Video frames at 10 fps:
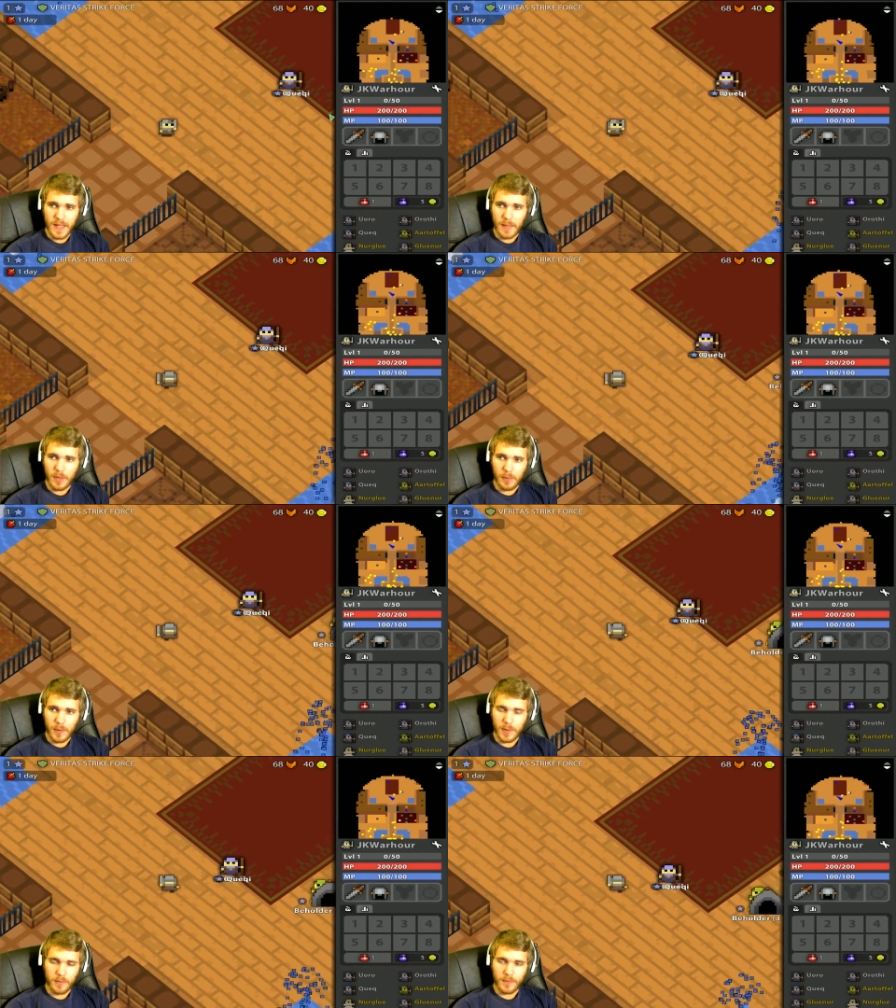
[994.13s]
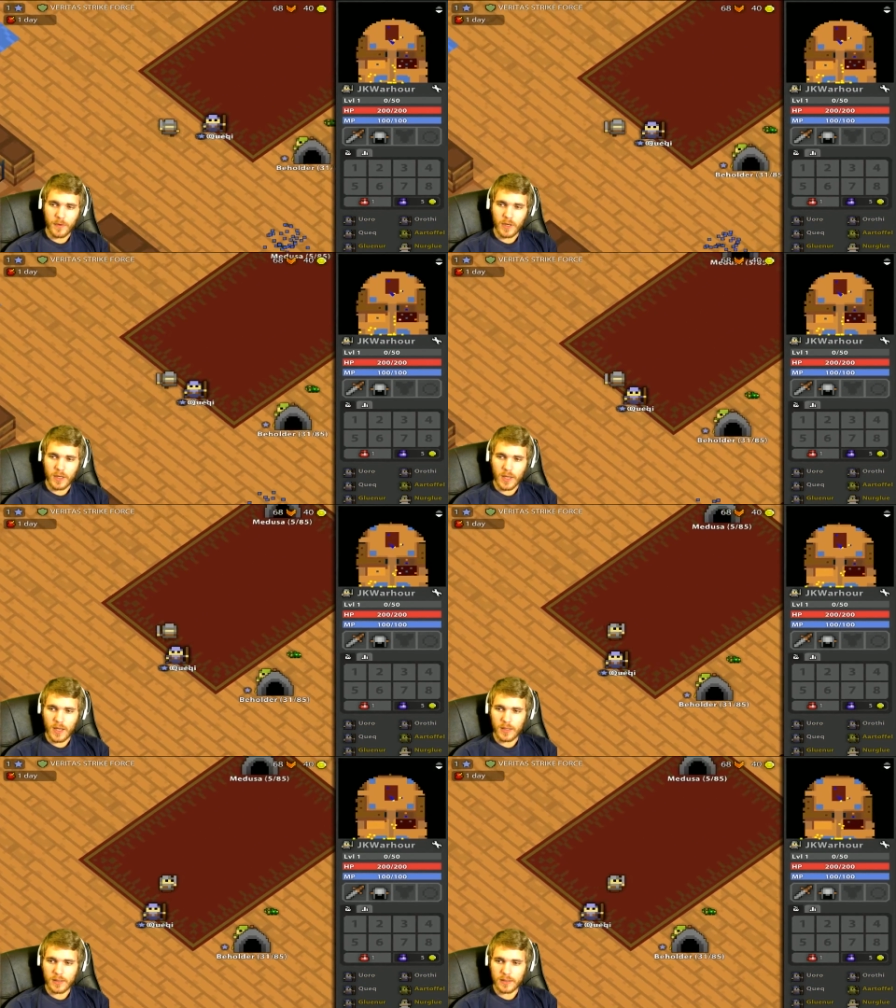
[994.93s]
say that, but I'll probably end up freaking
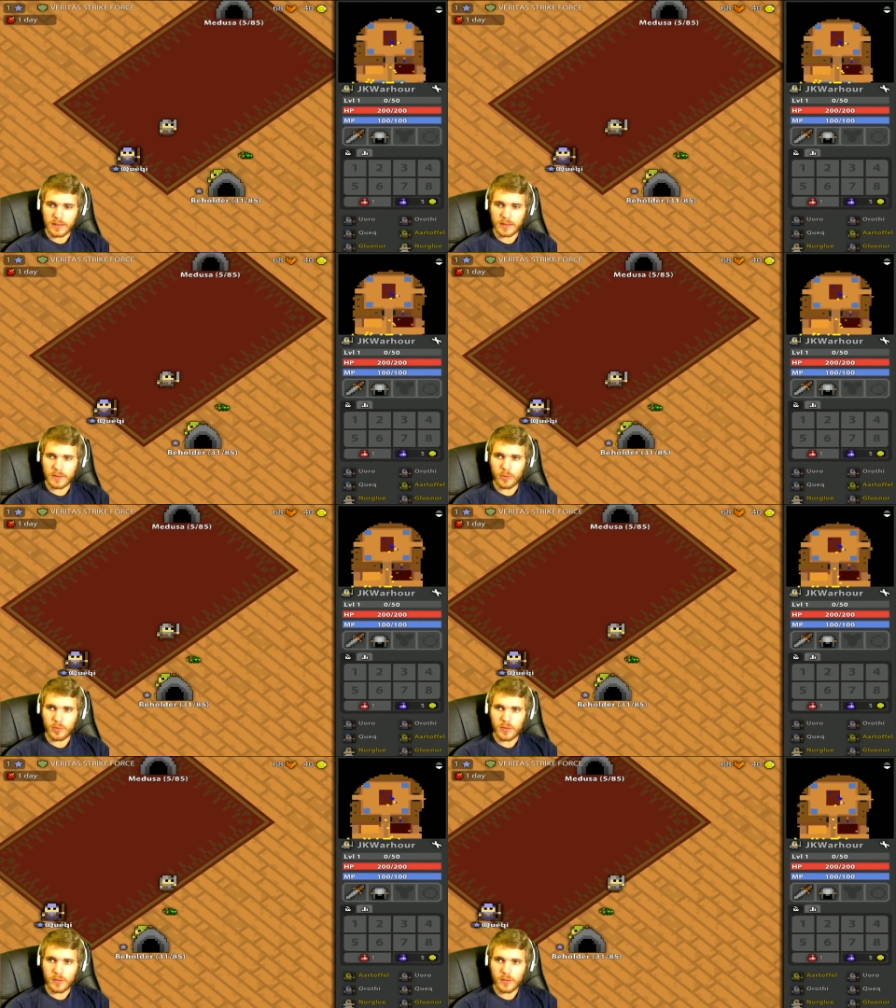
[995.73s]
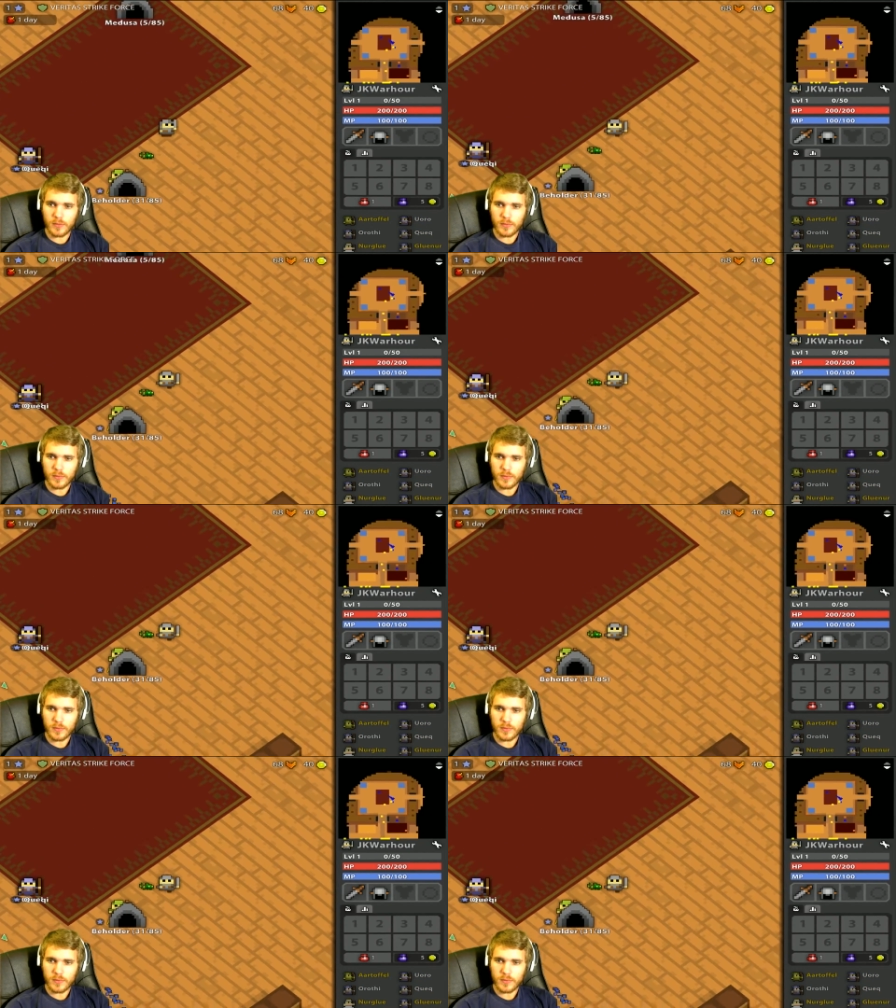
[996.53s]
dying because that's stupid.